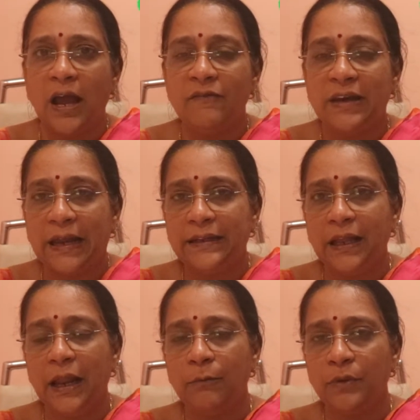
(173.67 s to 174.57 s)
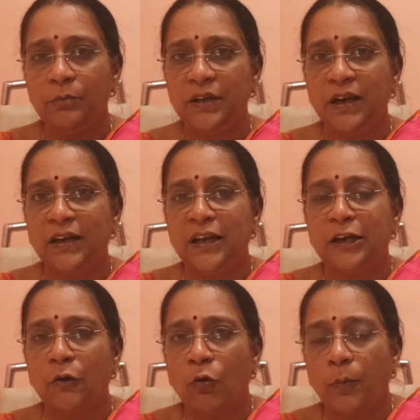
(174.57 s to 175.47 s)
I will light the lamp, immediately
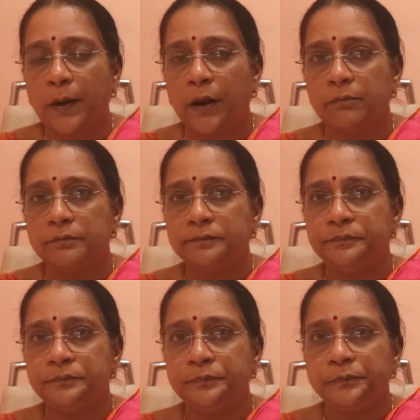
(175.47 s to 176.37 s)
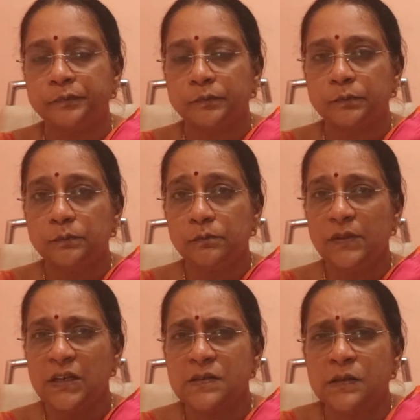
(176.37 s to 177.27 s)
it will open up.
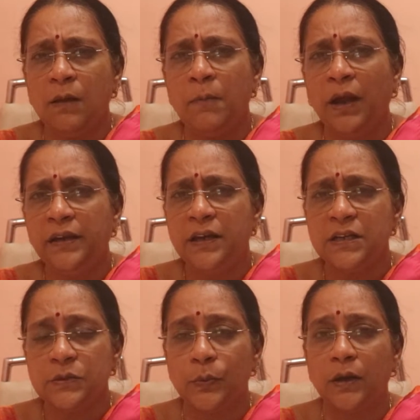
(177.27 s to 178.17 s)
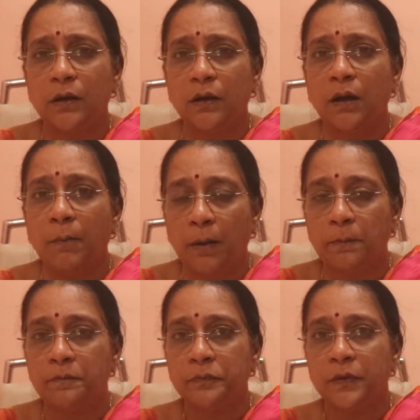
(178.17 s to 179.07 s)
Some ideas will come
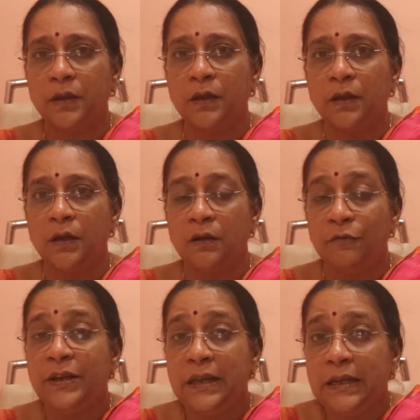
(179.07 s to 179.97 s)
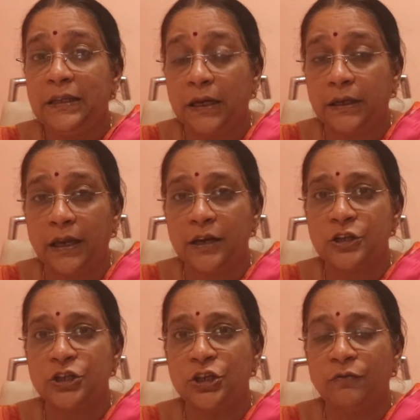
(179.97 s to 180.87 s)
up. We need that
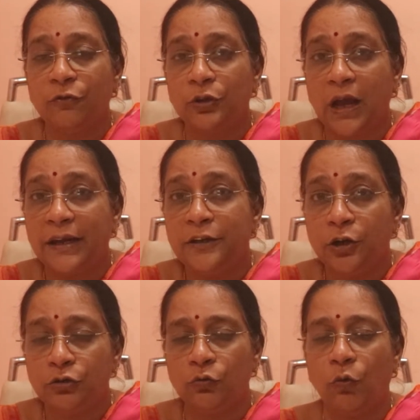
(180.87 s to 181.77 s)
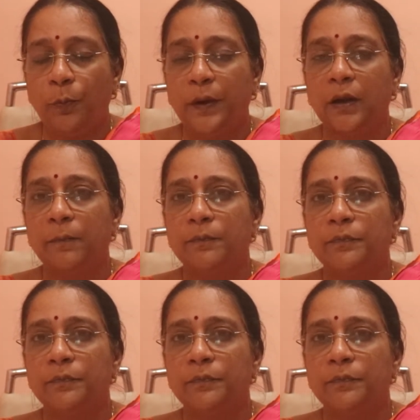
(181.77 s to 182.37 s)
energy for the idea to open up.